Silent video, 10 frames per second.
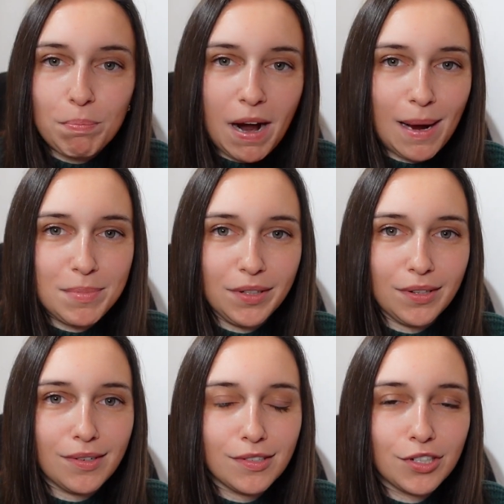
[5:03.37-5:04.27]
popular,
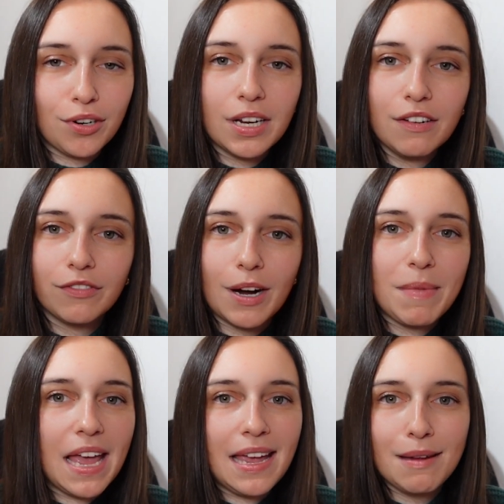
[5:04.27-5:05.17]
turning from
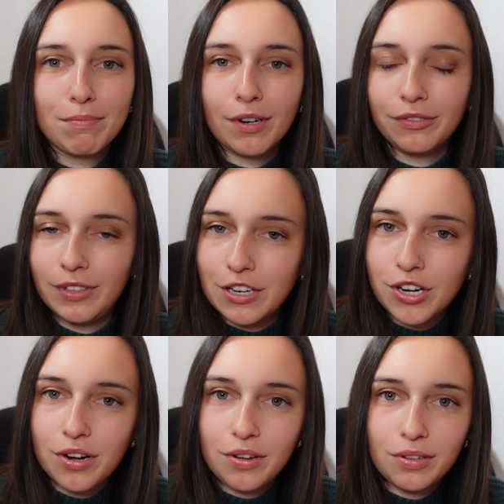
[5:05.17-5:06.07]
a
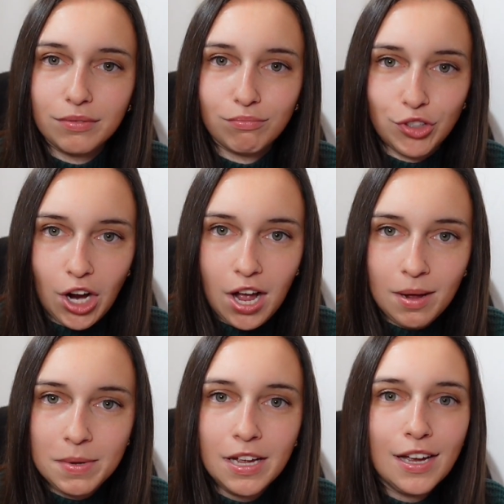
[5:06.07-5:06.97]
professional
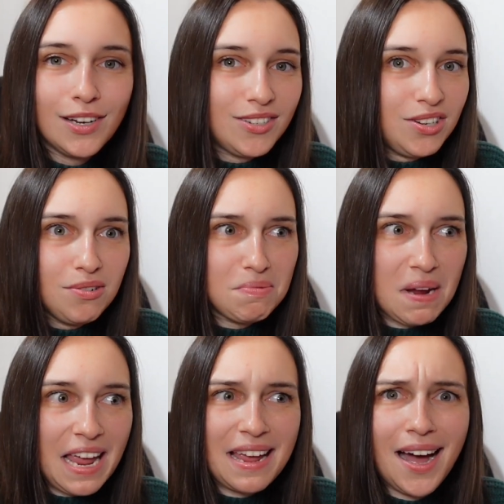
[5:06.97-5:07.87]
job to
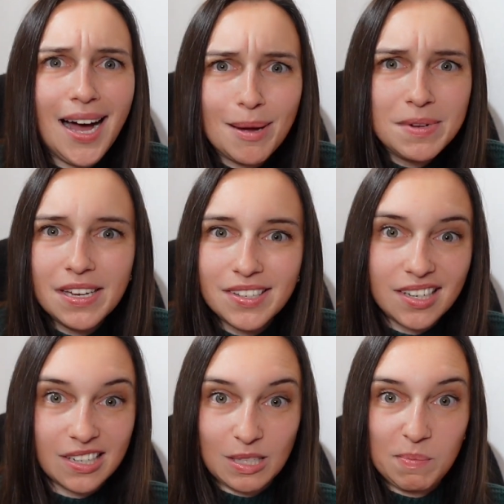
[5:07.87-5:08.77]
a hobbyist
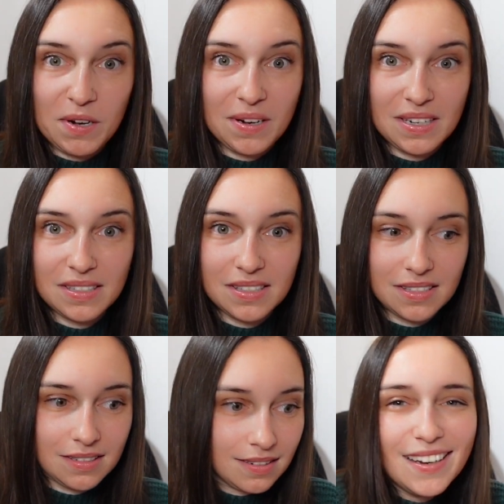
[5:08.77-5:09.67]

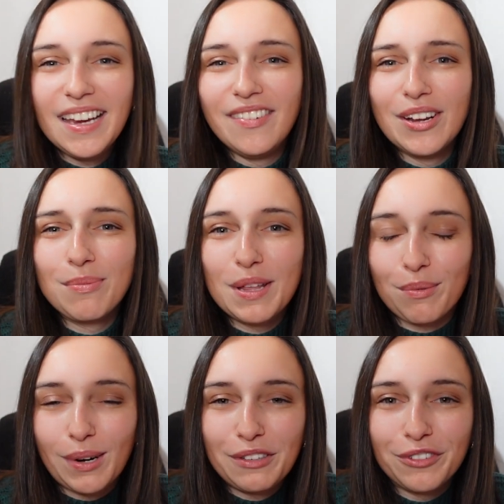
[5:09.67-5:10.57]
experience, even with
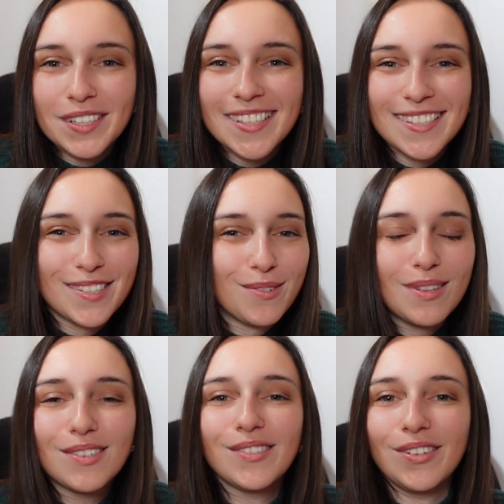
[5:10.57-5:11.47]
references to
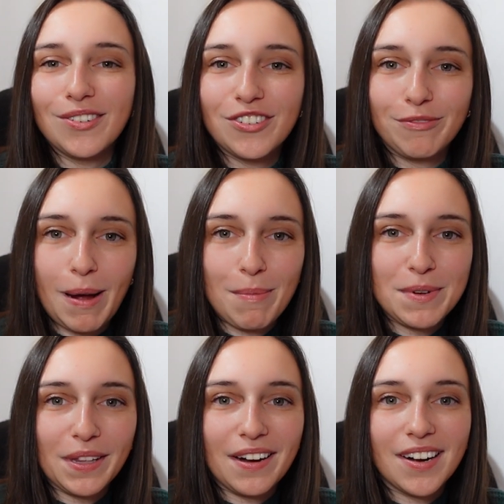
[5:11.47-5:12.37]
the surge of
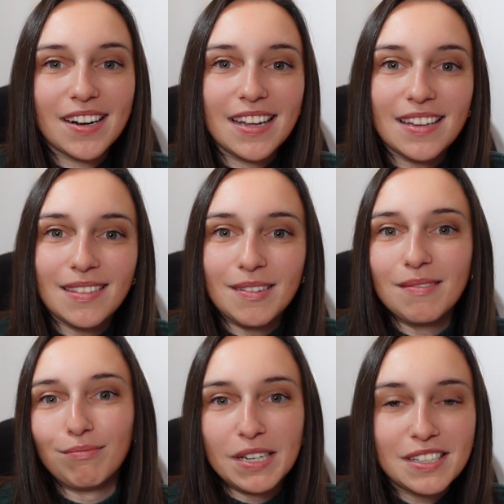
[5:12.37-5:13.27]
popularity in the
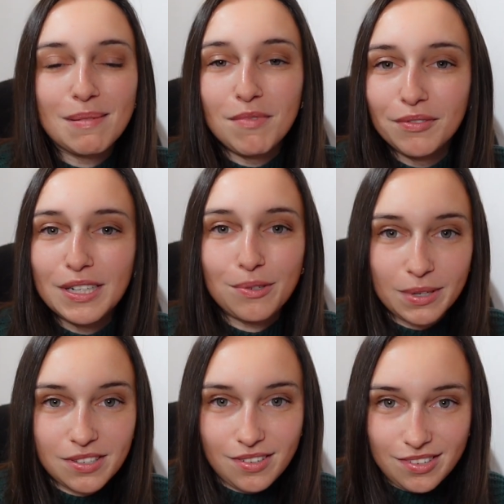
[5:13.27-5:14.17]
recent movie
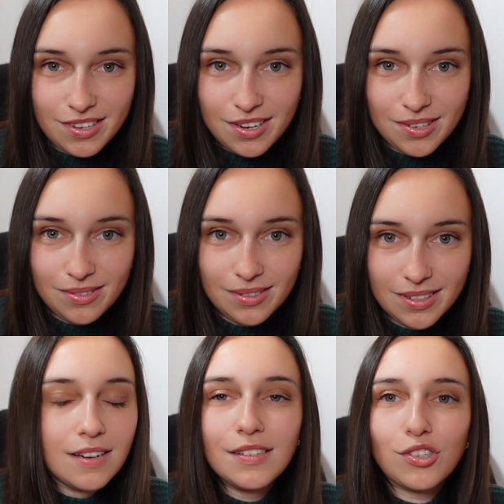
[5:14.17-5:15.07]
Twisters 2.
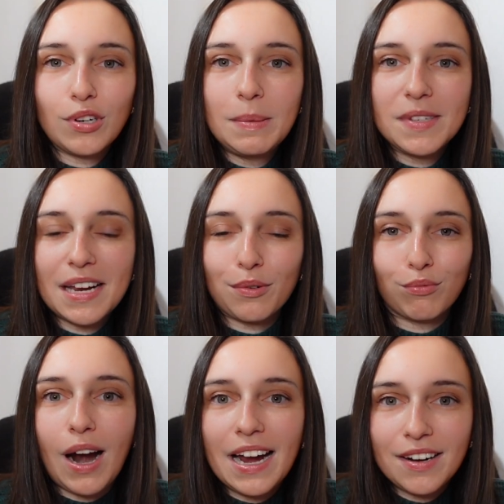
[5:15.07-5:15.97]
Streams like
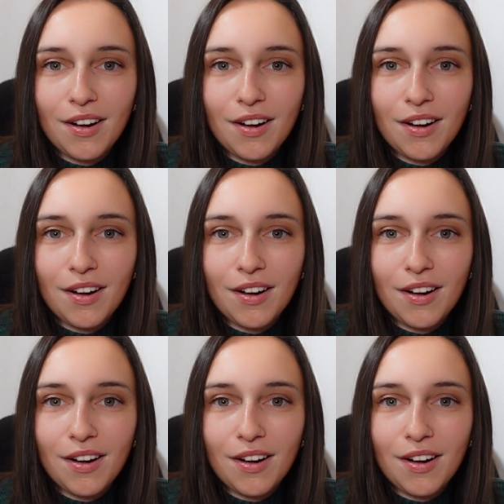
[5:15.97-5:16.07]
Ryan